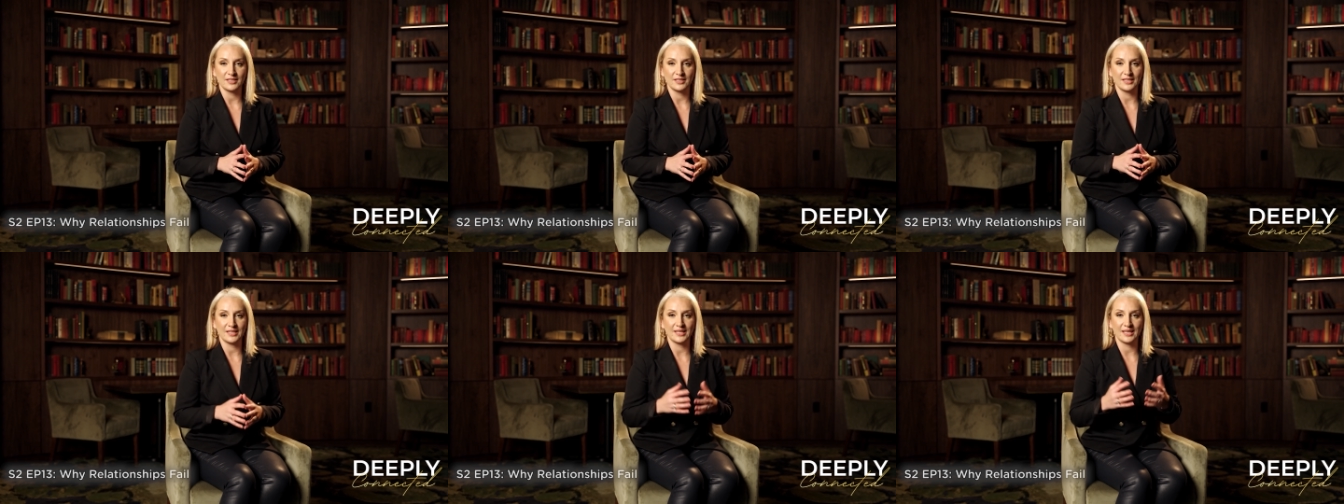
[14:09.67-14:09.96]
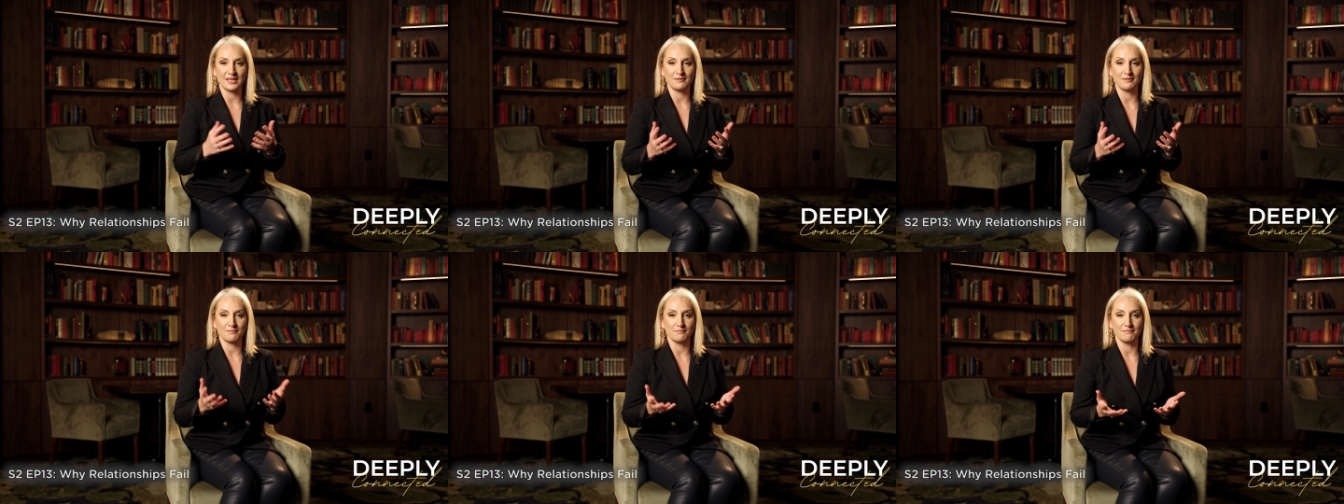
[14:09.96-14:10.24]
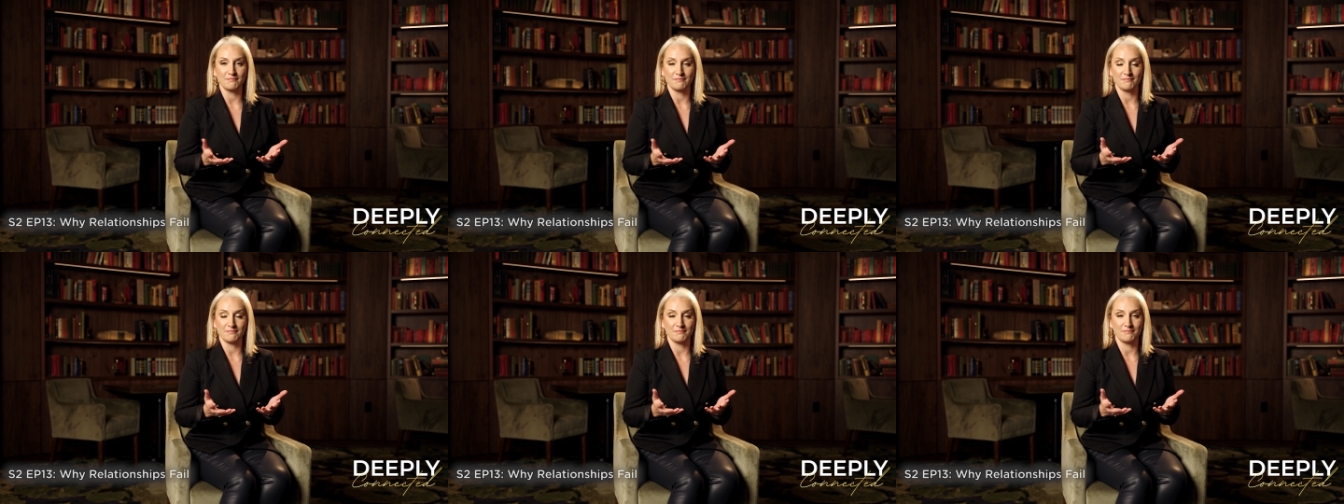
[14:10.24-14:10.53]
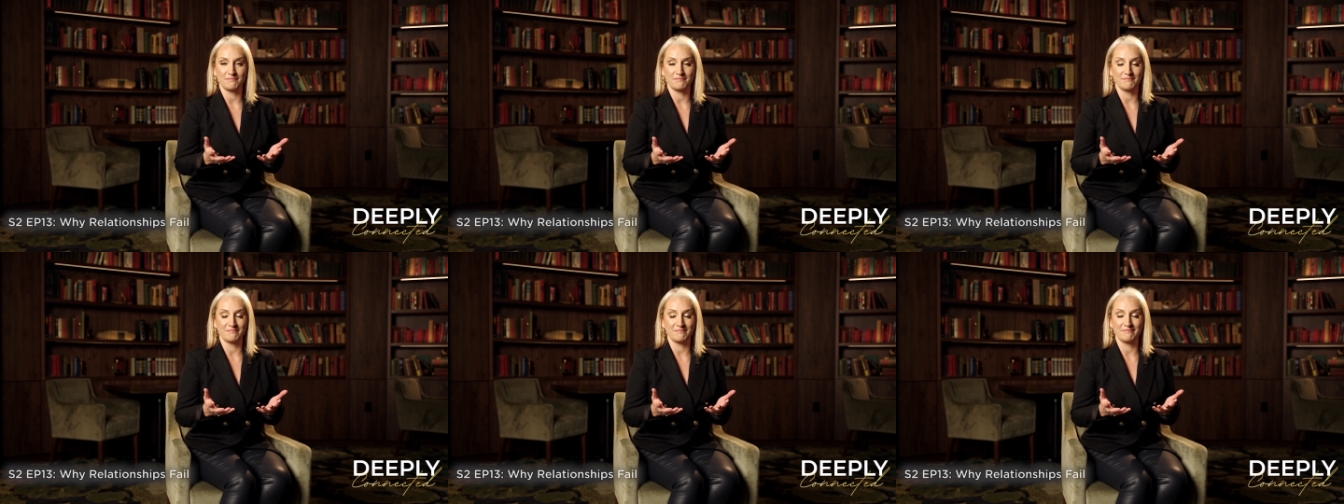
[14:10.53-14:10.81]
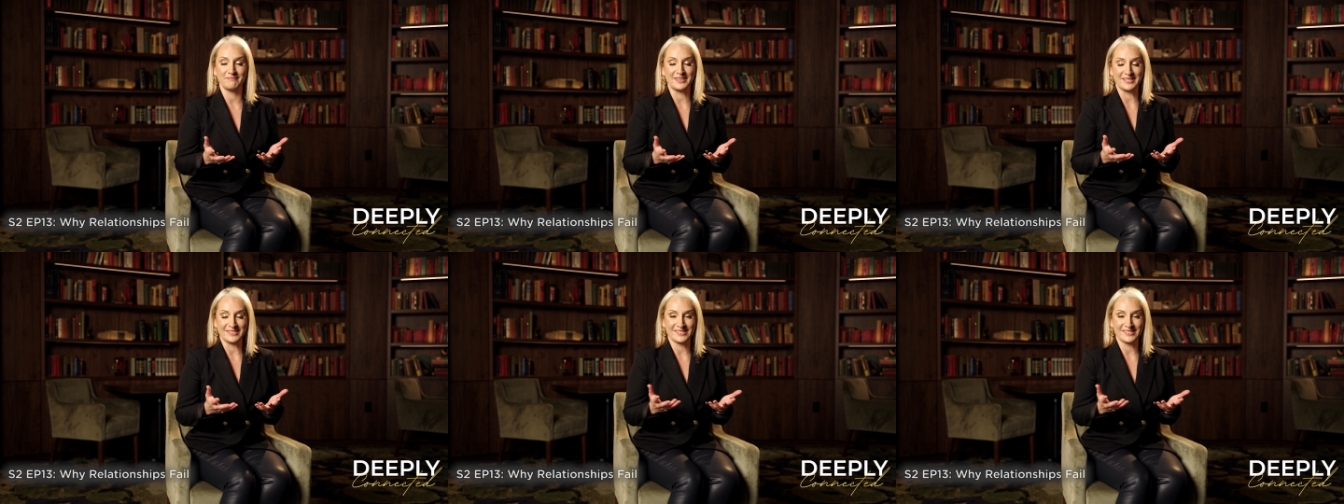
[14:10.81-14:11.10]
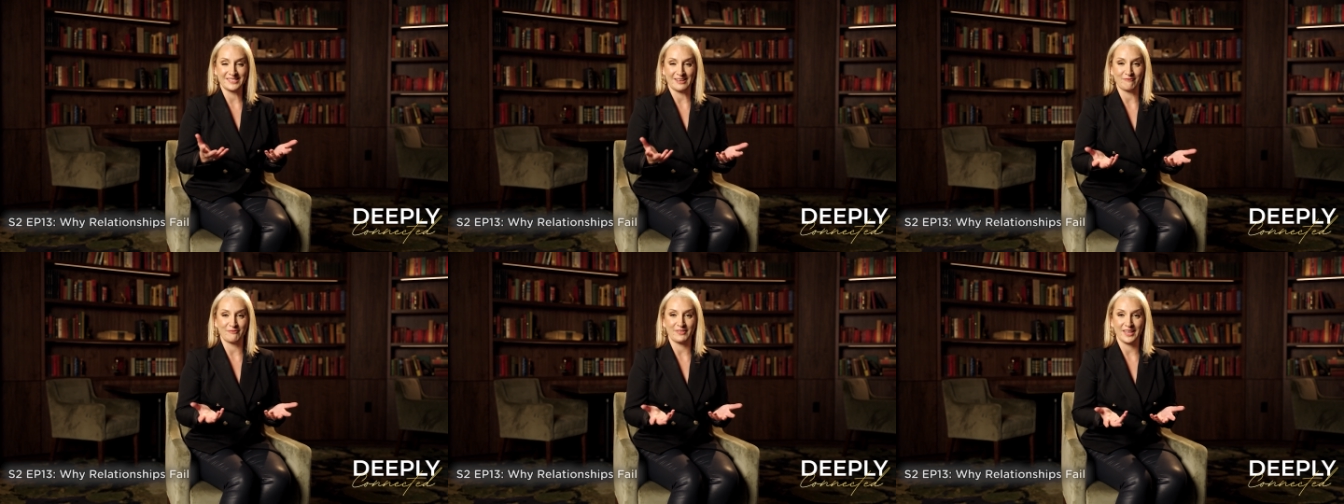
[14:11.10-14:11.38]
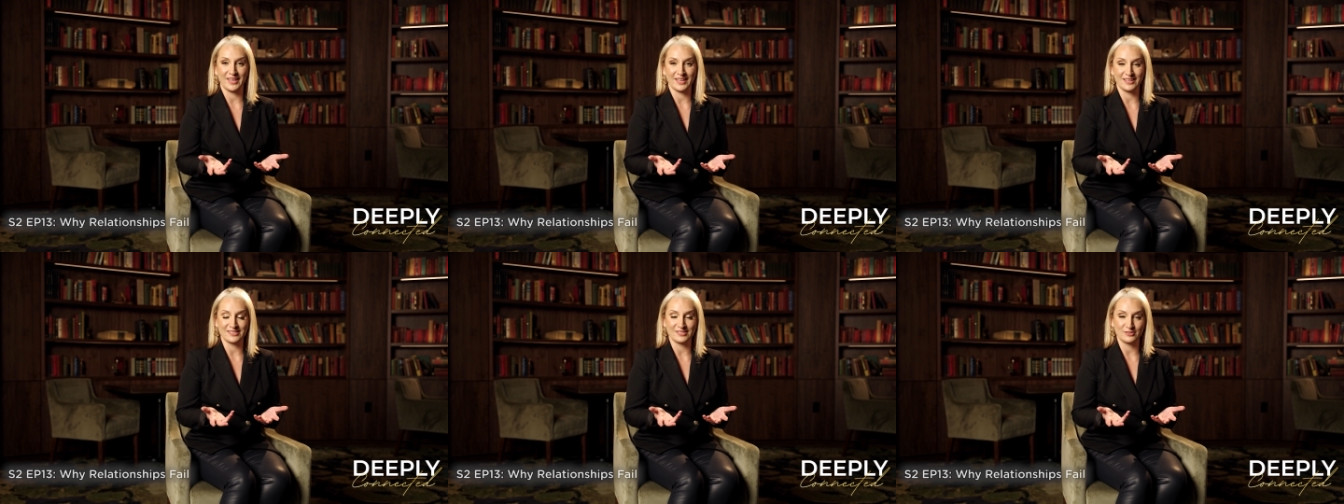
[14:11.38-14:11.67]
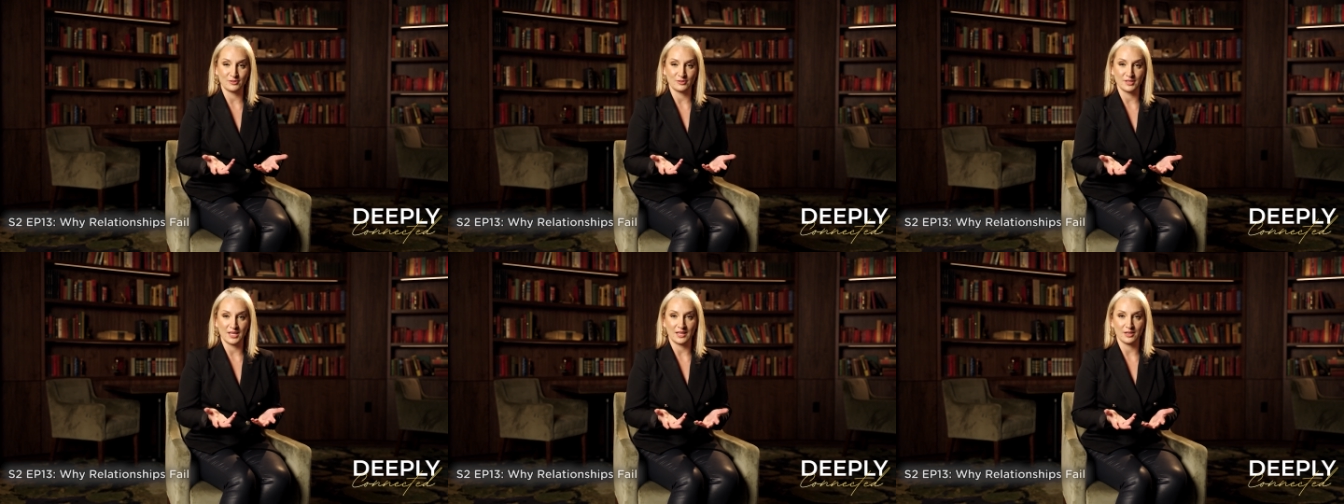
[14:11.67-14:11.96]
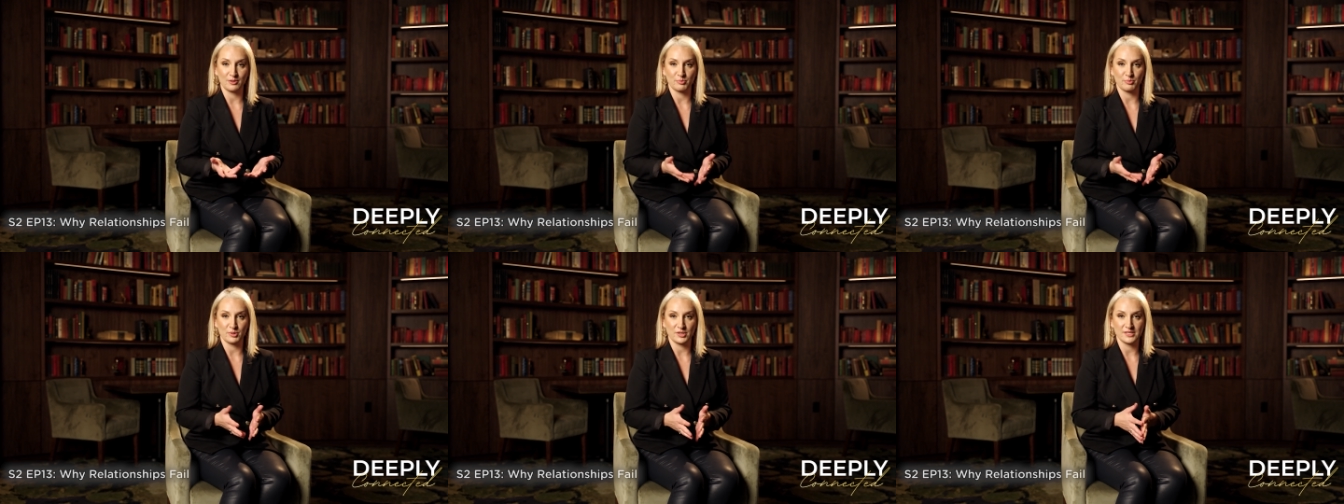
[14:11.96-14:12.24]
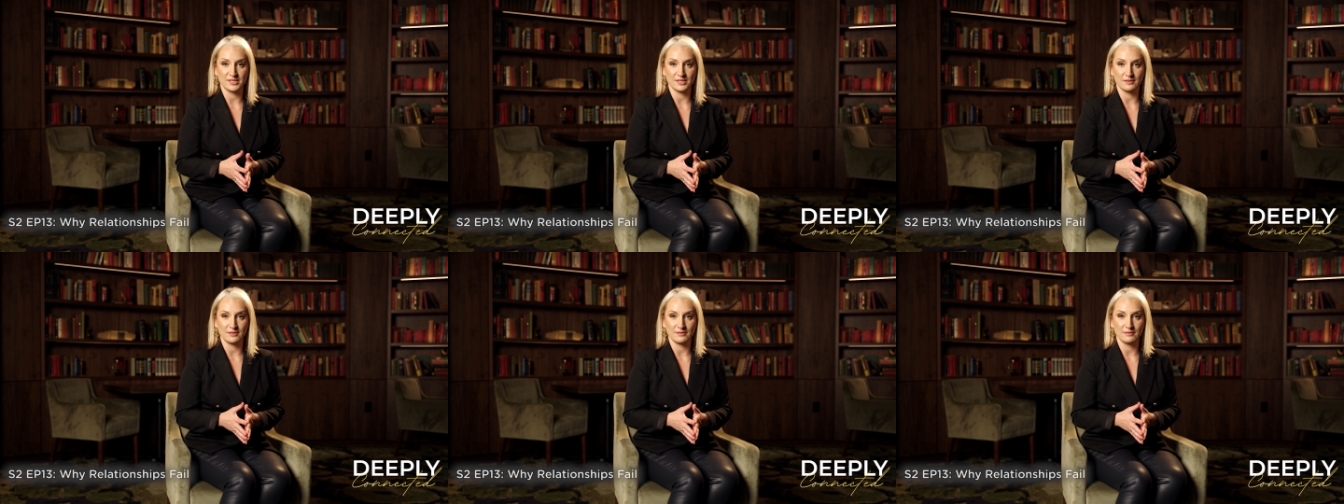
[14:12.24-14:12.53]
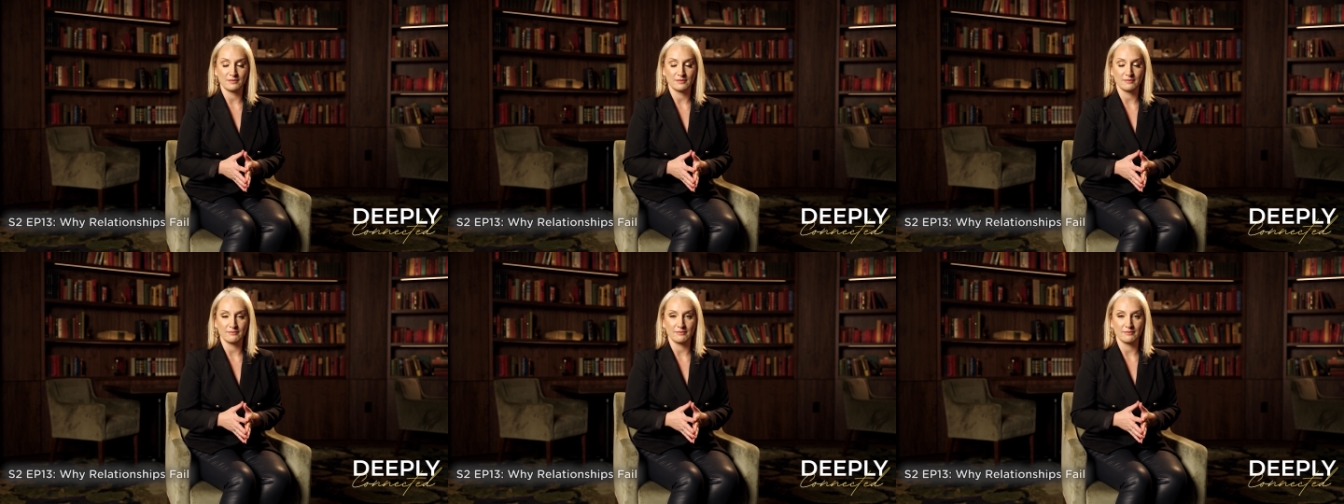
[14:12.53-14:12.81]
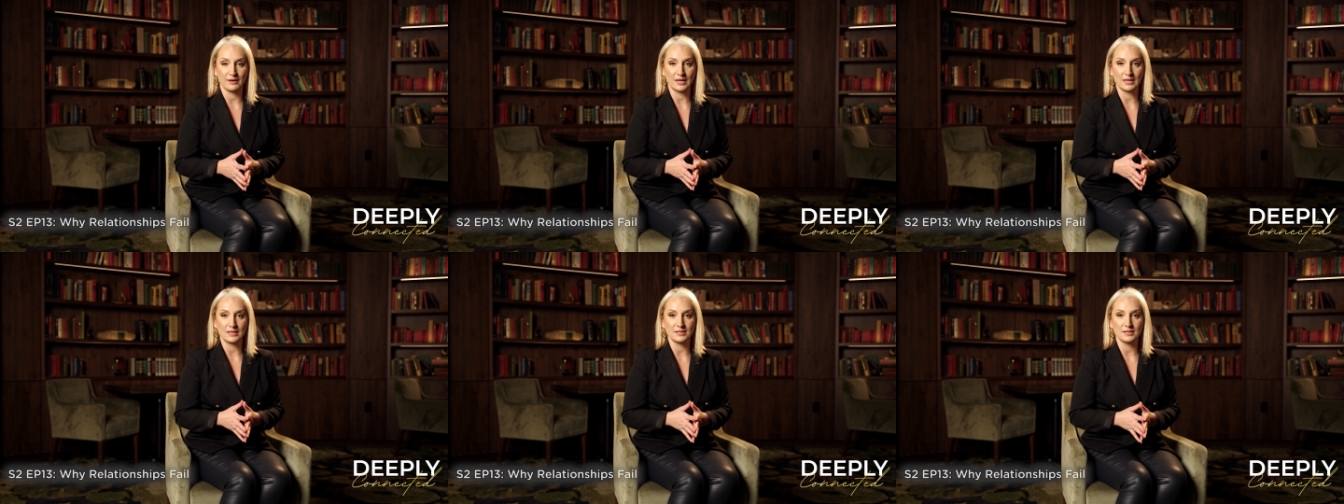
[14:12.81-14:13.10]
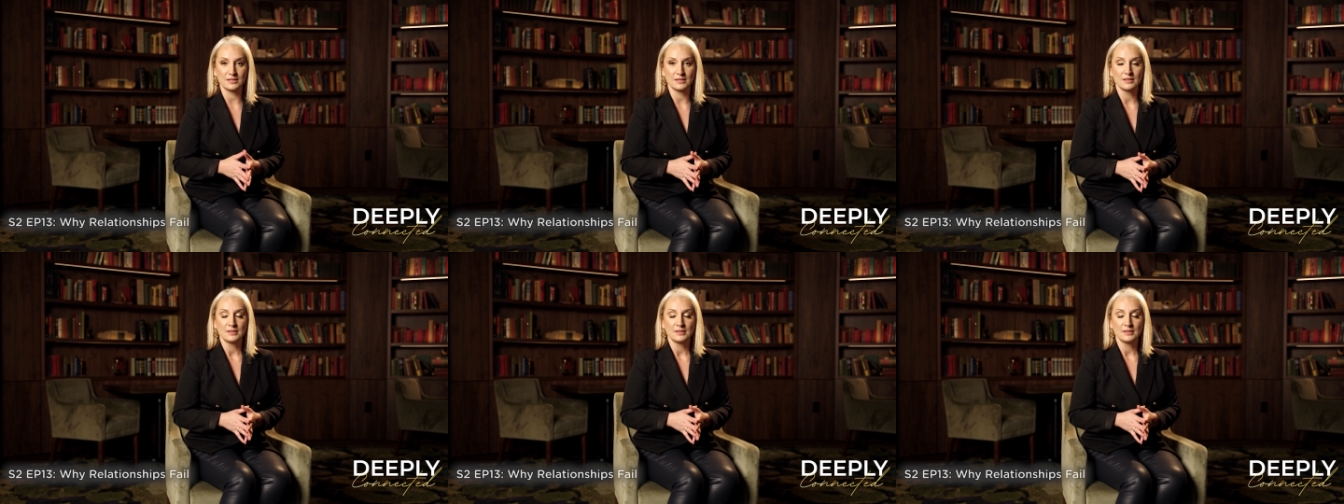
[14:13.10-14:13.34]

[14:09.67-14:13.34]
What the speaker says: it can mean something else to the other person, right?